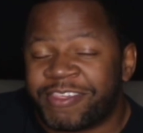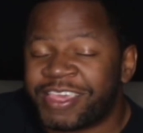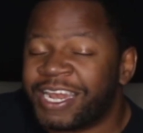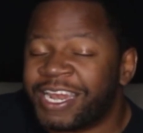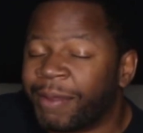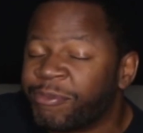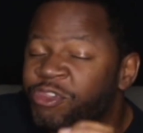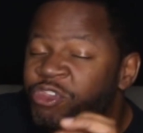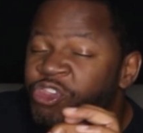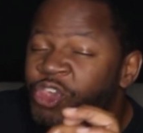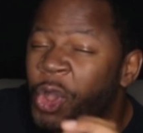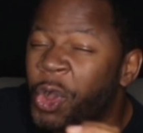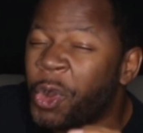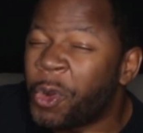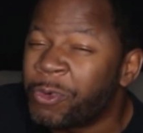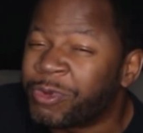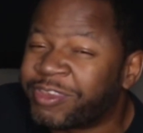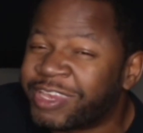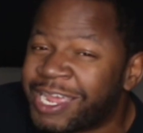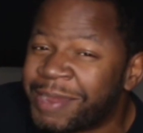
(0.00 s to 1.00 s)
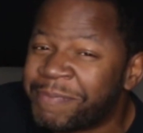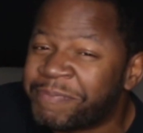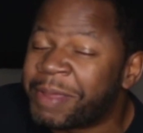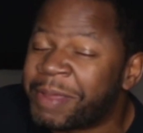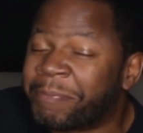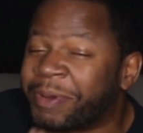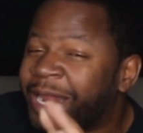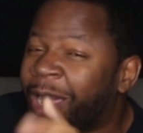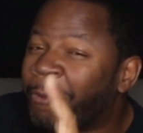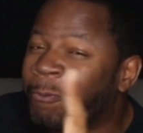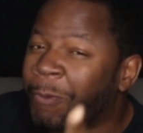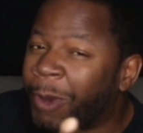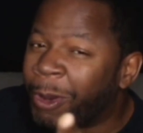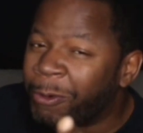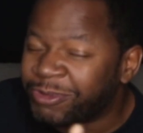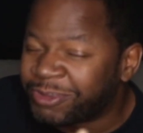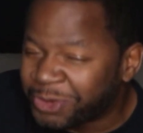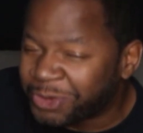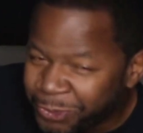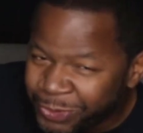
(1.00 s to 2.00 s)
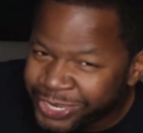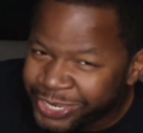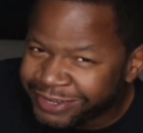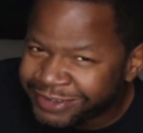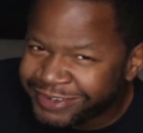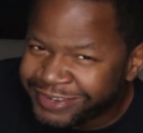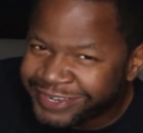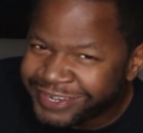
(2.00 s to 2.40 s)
And I'm so tempted, but I won't do it.